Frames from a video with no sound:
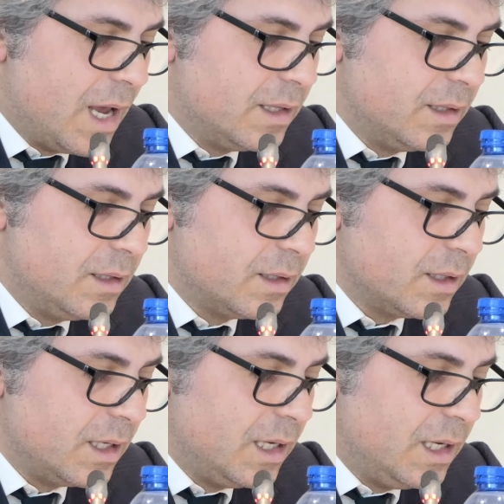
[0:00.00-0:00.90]
and
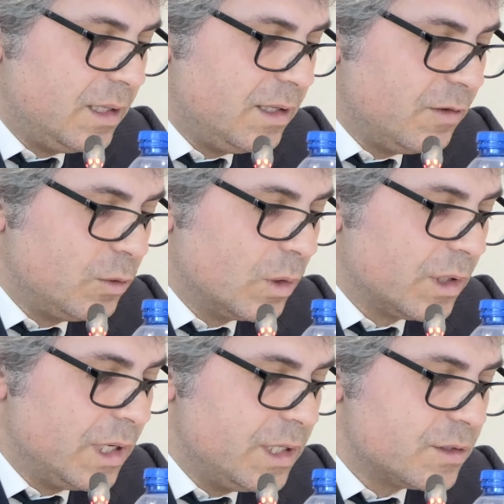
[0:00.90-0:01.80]
individual
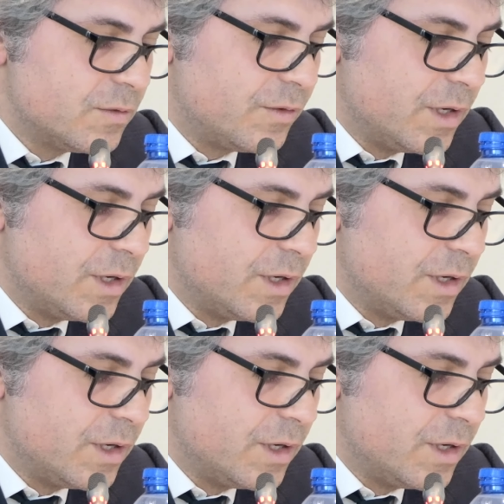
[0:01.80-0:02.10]
religious